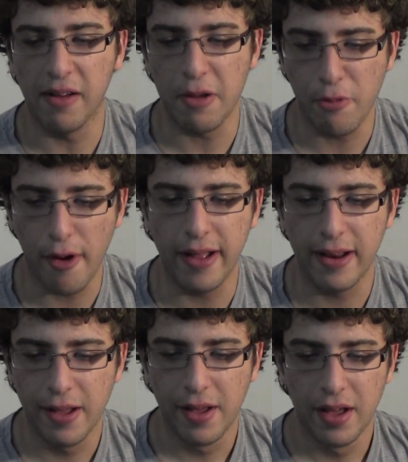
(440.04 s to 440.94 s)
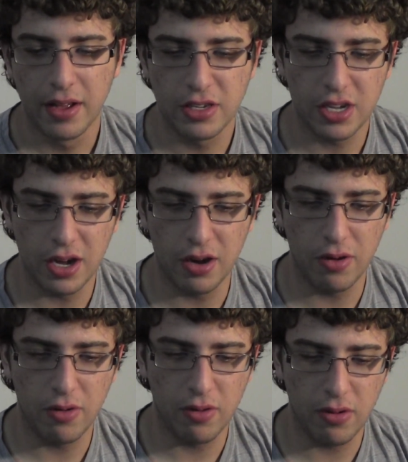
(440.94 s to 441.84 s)
my point.
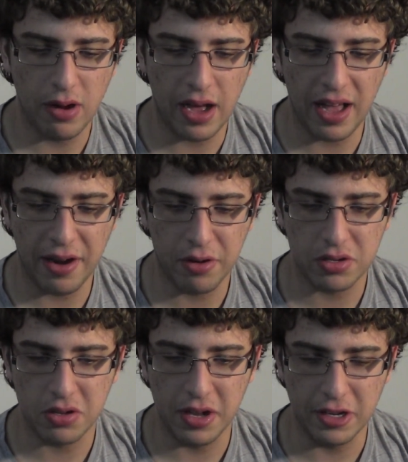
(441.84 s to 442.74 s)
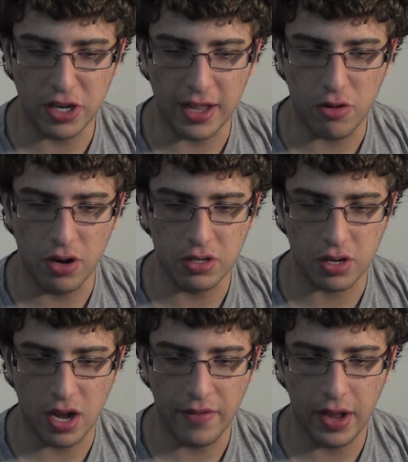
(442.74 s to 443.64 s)
So, and also the Jenny coins
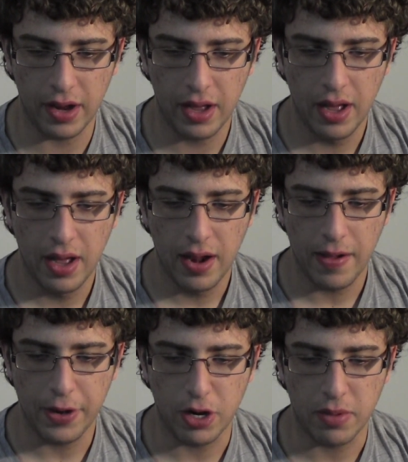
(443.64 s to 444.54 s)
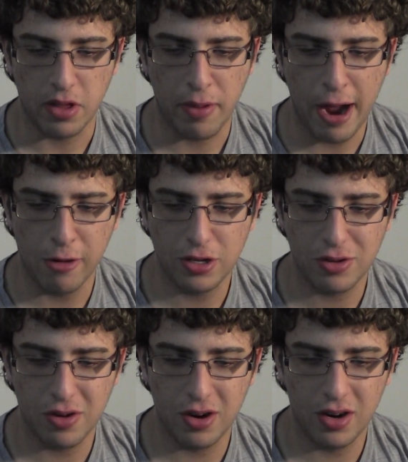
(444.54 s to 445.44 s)
are coming. They talked about with the Power
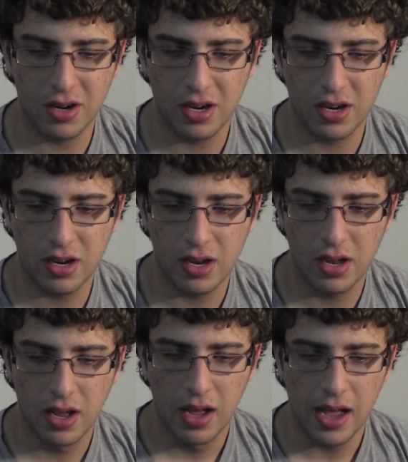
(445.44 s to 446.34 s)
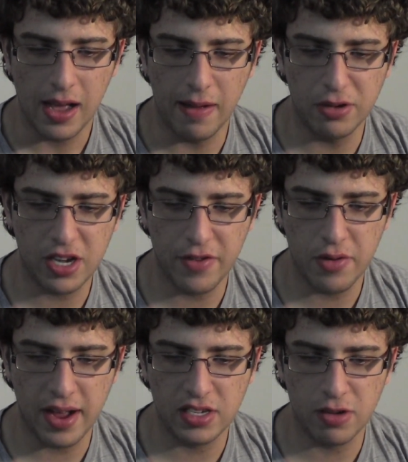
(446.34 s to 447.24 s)
Sword. I'm just giving
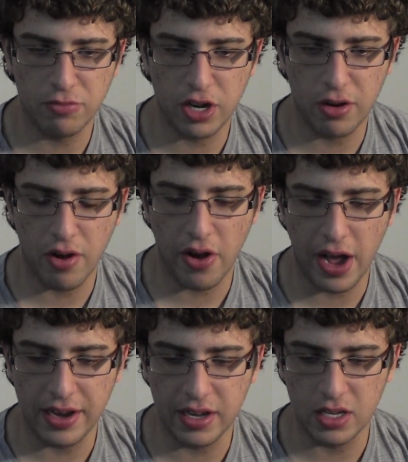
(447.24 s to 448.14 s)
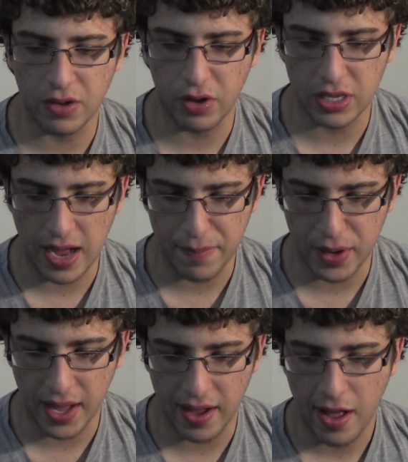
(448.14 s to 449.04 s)
you guys some general ideas of what's
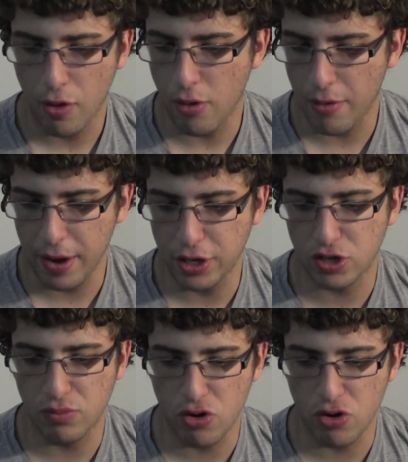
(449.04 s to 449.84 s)
happening. Red Ranger